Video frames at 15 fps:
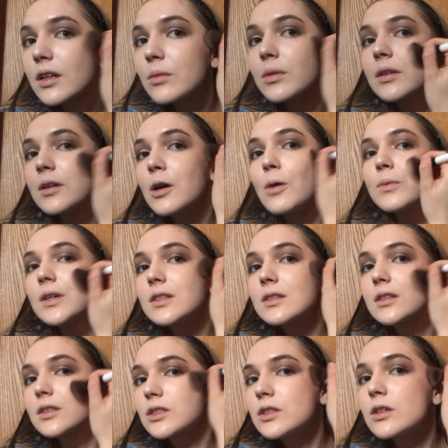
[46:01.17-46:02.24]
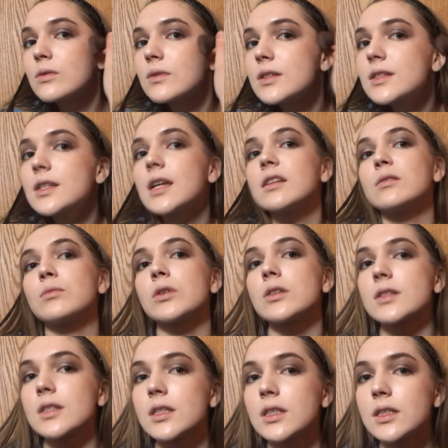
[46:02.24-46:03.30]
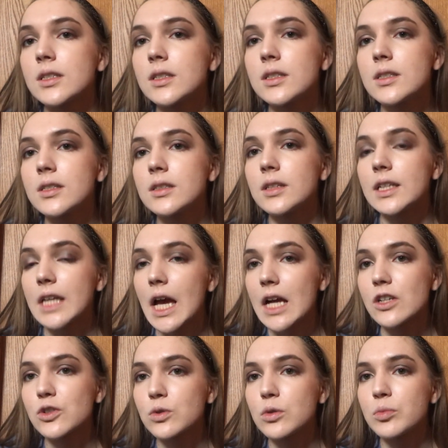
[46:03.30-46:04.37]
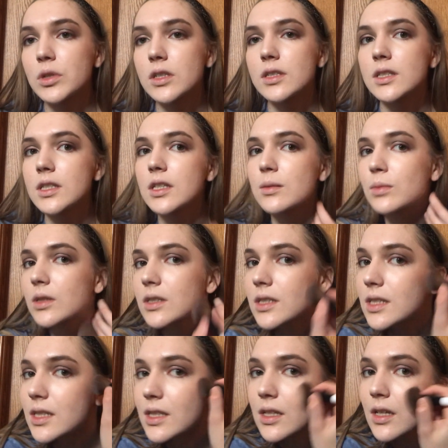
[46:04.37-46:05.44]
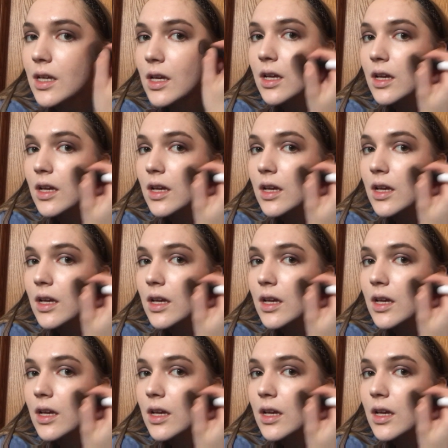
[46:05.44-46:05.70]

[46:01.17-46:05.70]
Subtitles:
I really hope that doesn't look too insane in person. Like actual person in person.